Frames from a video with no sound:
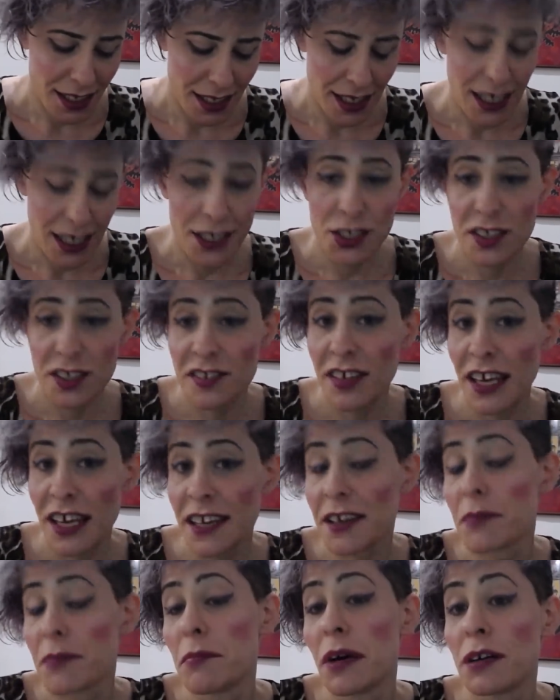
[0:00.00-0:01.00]
And just
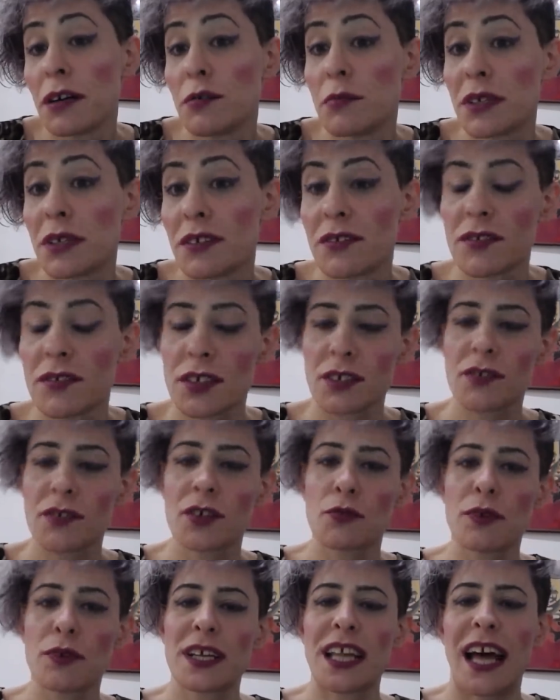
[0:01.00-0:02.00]
take a moment
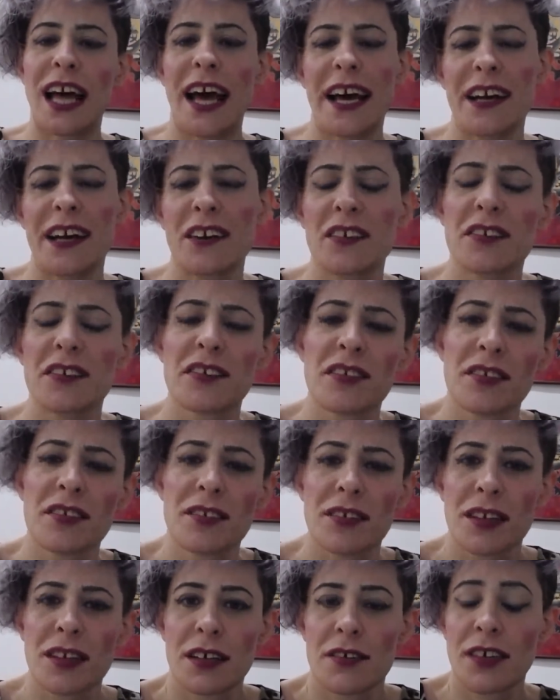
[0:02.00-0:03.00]
to
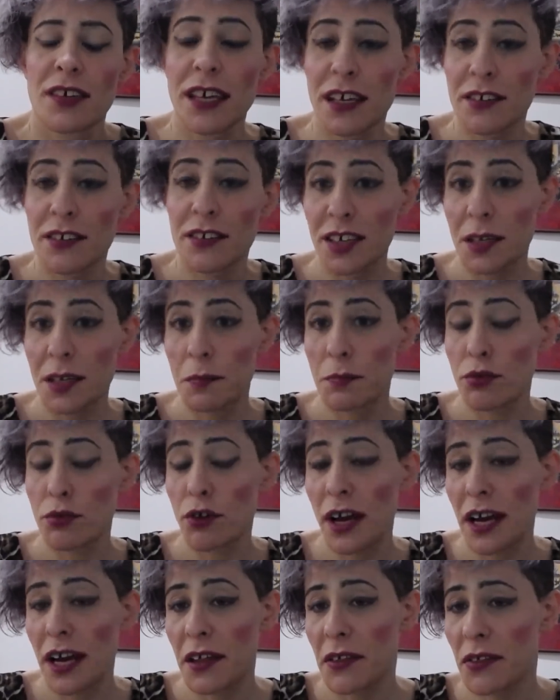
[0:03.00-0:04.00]
relax. Take a deep
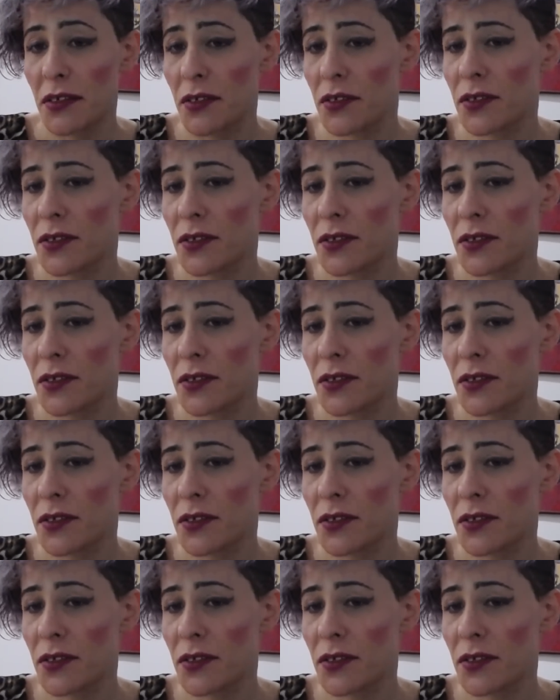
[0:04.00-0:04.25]
breath.